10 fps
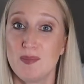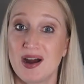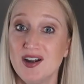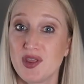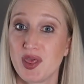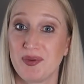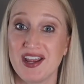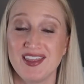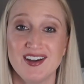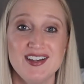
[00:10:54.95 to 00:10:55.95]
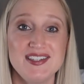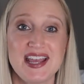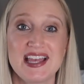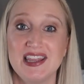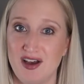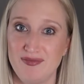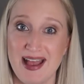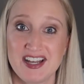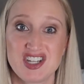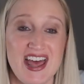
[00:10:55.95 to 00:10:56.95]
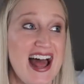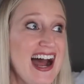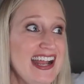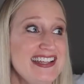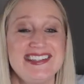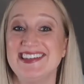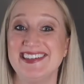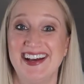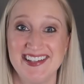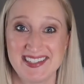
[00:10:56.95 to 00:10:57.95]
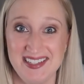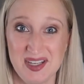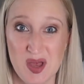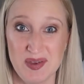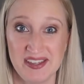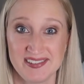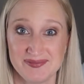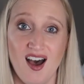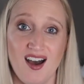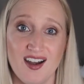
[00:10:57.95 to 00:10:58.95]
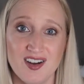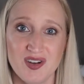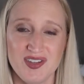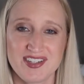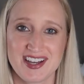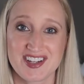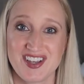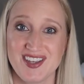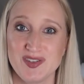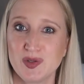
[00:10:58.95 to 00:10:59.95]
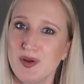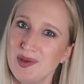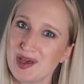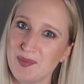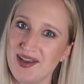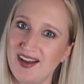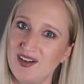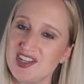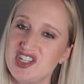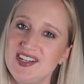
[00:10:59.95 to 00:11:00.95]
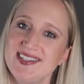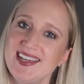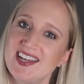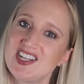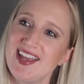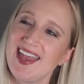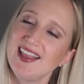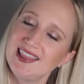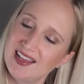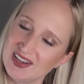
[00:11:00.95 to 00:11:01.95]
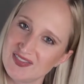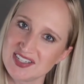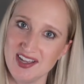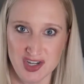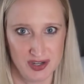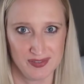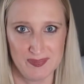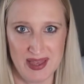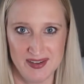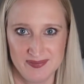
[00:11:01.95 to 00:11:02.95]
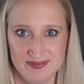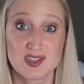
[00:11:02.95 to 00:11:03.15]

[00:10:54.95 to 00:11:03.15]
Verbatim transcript: Part three, there is a love match that I did not see coming. Our girl Natasha is growing up now and she is catching a lot of attention from men.